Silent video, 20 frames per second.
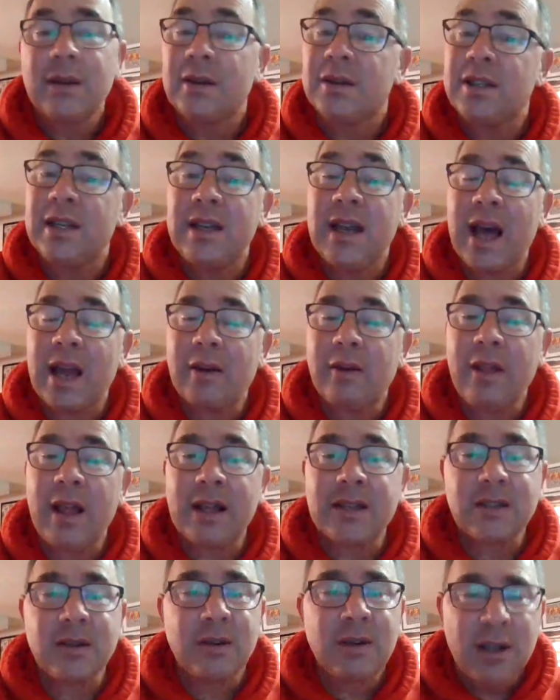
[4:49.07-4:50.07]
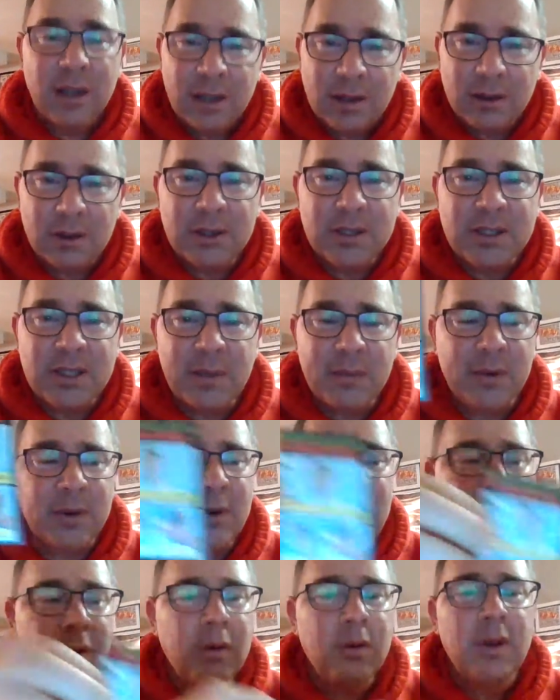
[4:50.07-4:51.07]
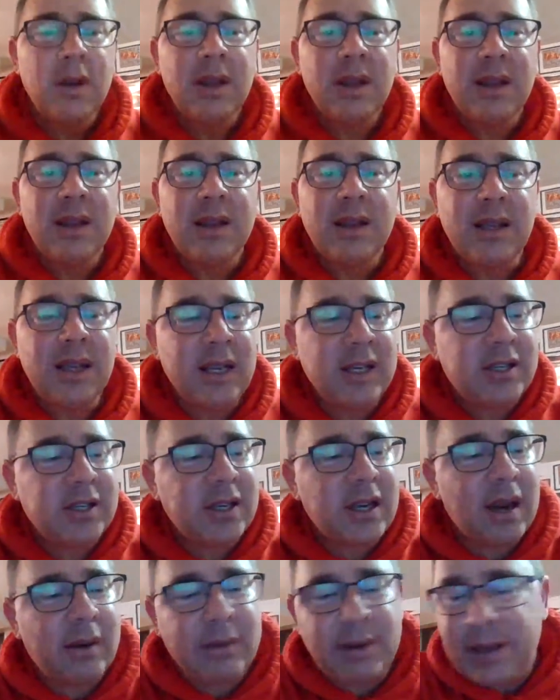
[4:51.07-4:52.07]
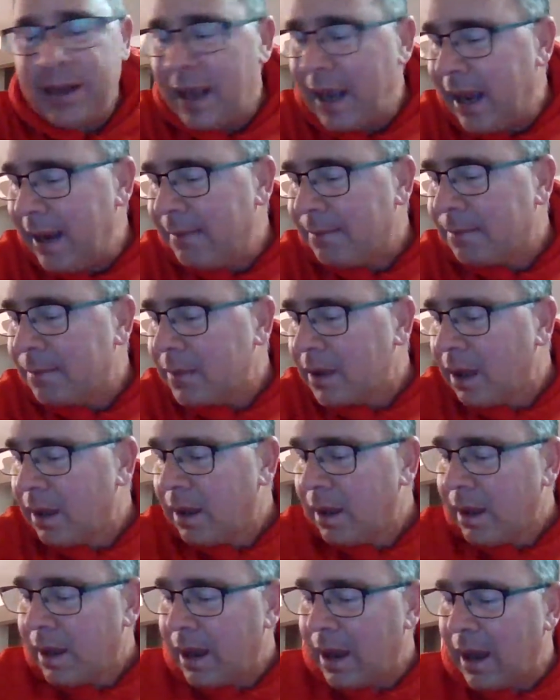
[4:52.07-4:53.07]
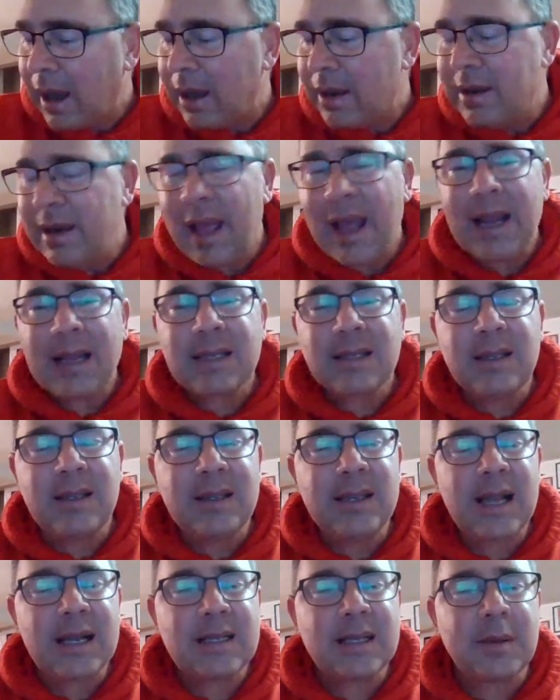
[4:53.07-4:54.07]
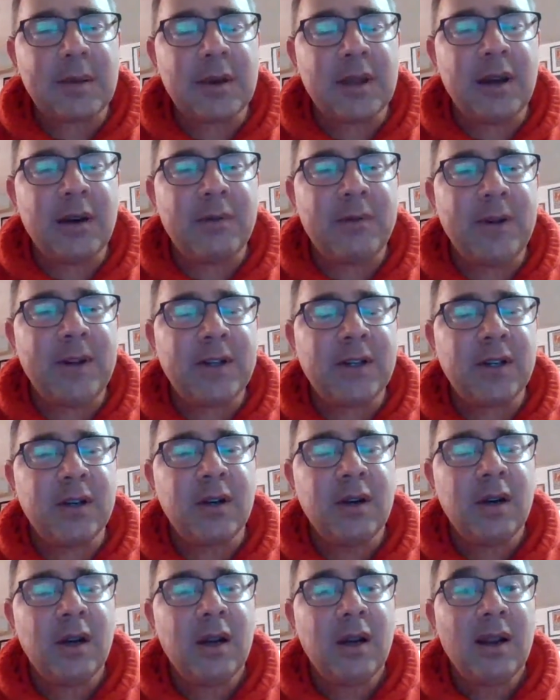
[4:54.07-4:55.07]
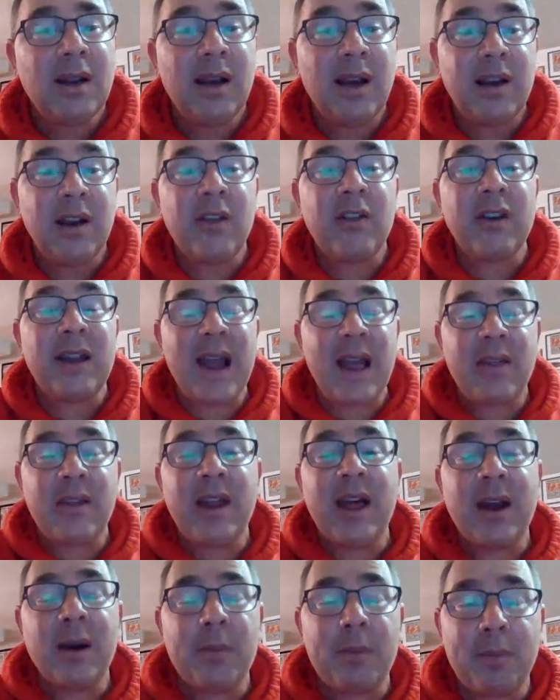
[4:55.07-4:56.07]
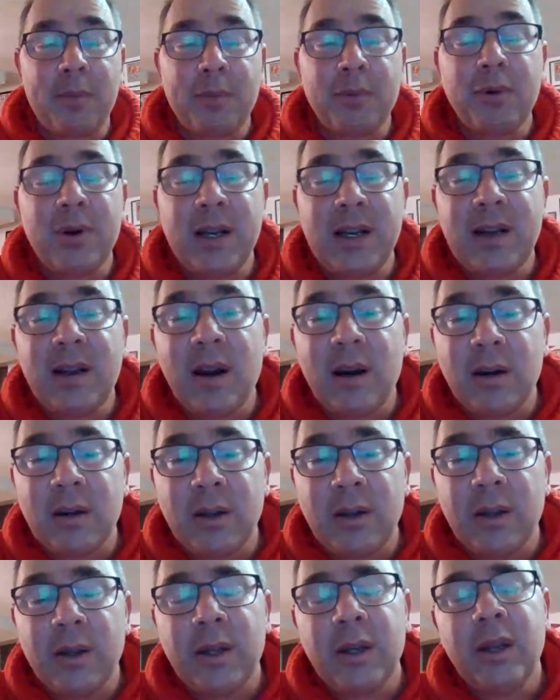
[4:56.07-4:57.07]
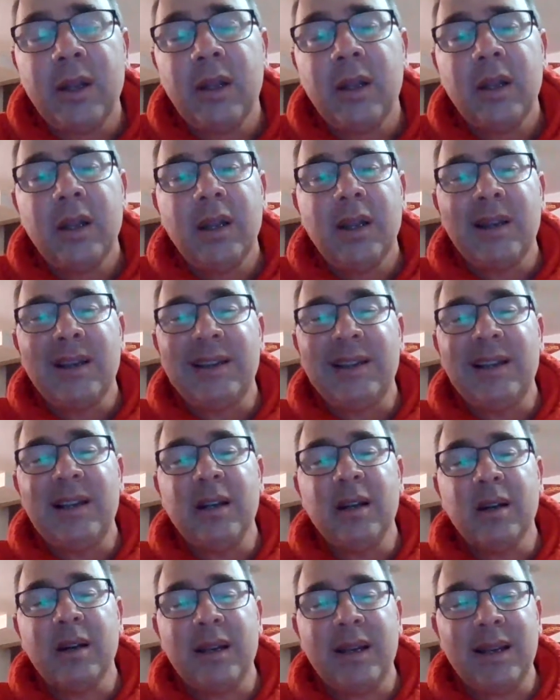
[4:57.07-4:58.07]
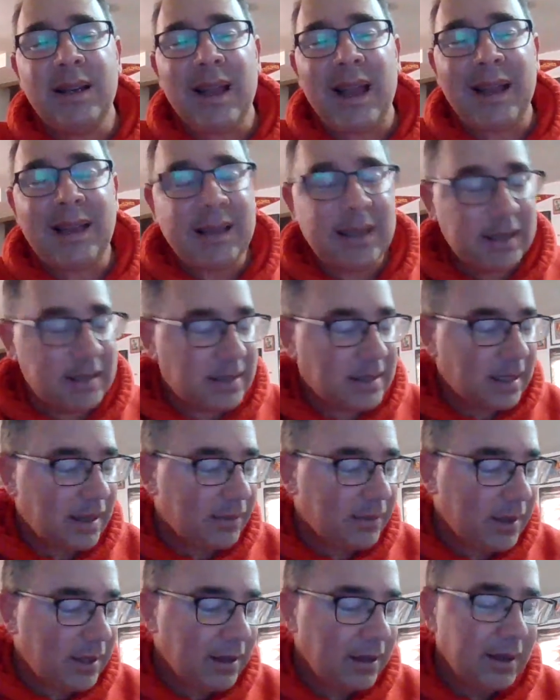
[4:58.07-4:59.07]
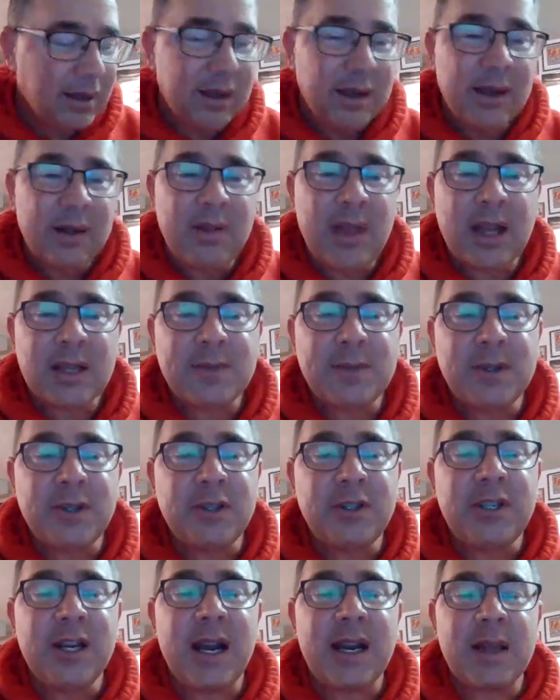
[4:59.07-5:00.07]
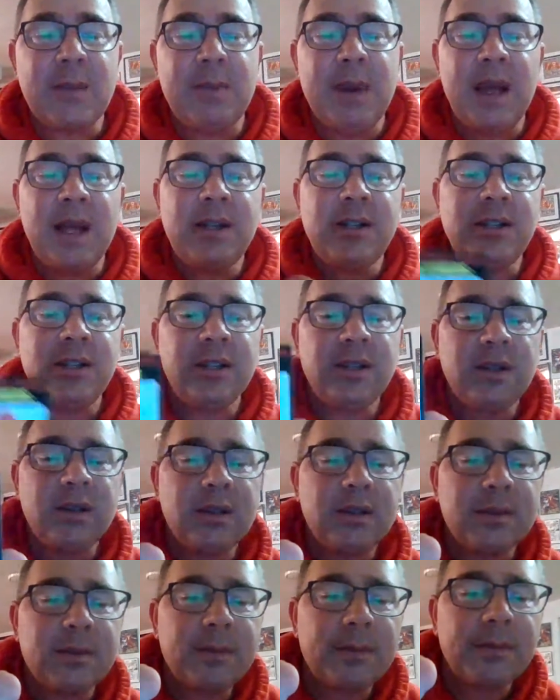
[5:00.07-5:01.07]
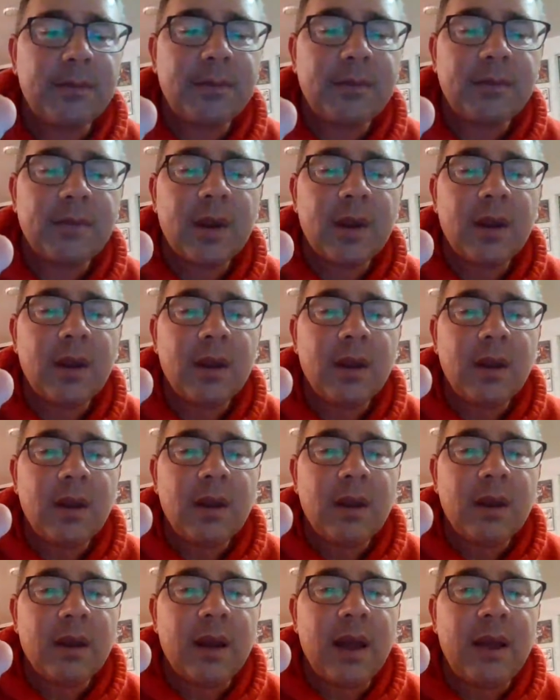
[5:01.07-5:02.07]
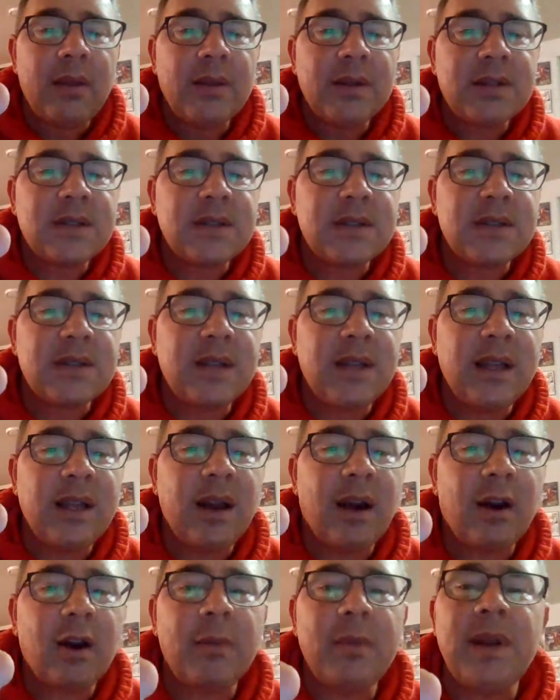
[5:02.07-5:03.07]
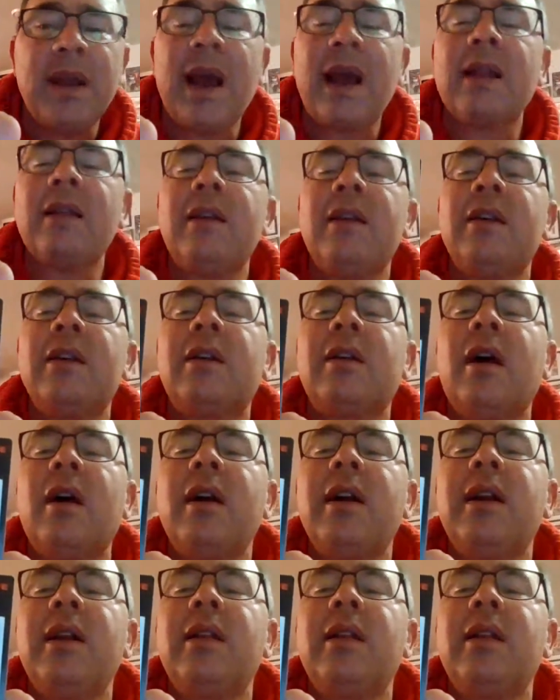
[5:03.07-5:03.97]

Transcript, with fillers: Did not know that. So learn something new each and every day. Uh, next, the next we're going to feature another guy that had a pretty darn good year in 1970, and that is Mr. Johnny Bench. Okay, this is the RBI leader card.